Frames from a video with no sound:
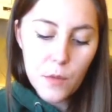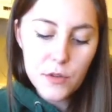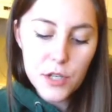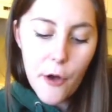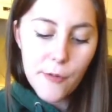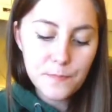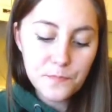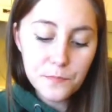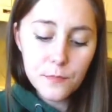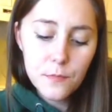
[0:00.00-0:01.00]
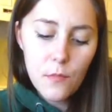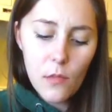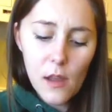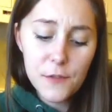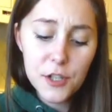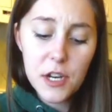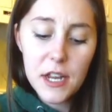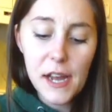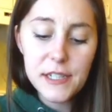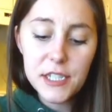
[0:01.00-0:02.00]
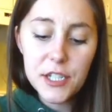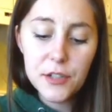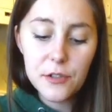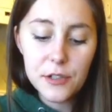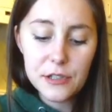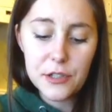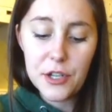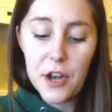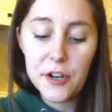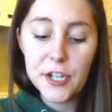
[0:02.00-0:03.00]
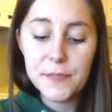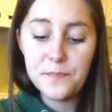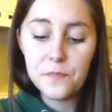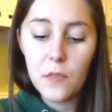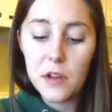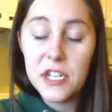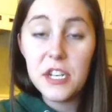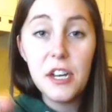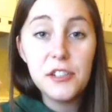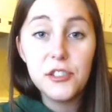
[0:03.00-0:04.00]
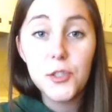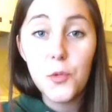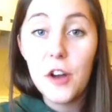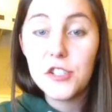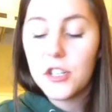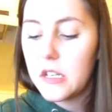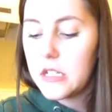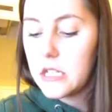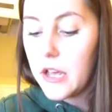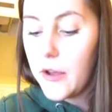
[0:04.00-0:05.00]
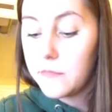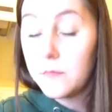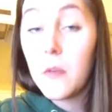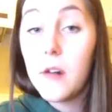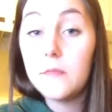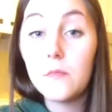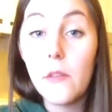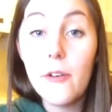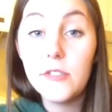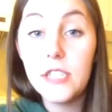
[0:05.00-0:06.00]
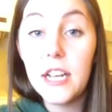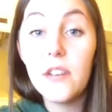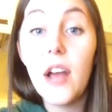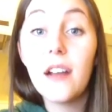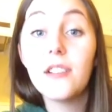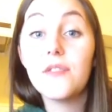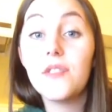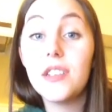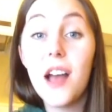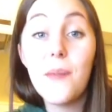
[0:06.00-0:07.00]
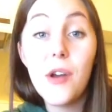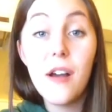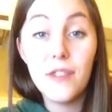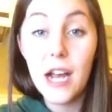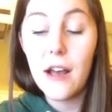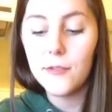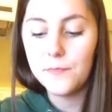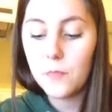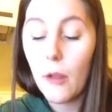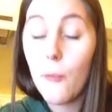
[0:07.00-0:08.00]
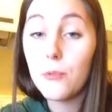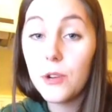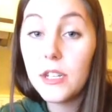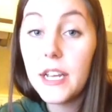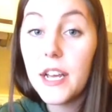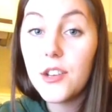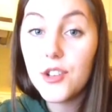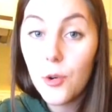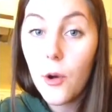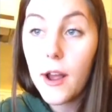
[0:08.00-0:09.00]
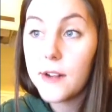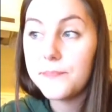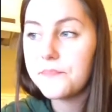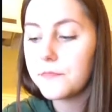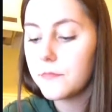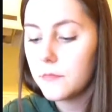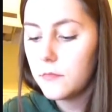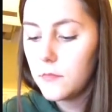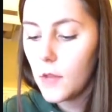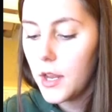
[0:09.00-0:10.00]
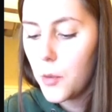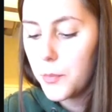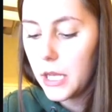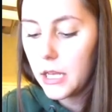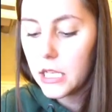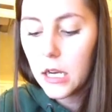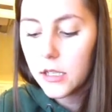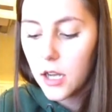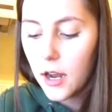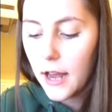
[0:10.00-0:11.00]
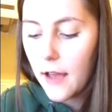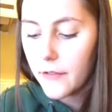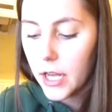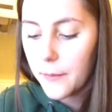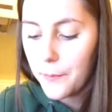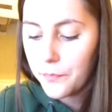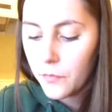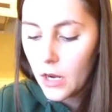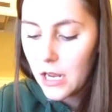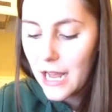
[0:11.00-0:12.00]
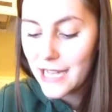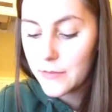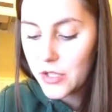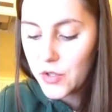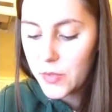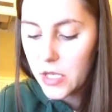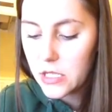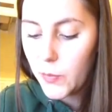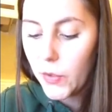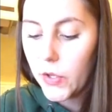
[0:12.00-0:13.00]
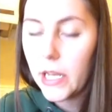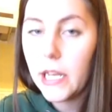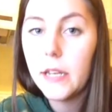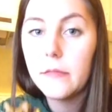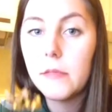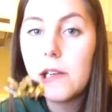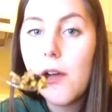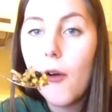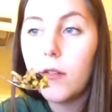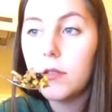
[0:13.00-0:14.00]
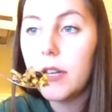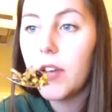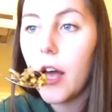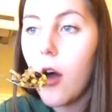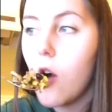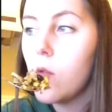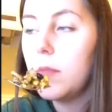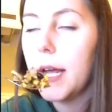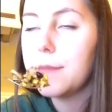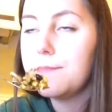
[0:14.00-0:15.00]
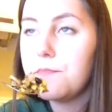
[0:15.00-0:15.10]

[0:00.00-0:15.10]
So if there's any 18-year-olds or younger teenagers watching this, like, take advantage of the time you have now. Really enjoy, you know, being young, not having as much responsibility and living at home. Like,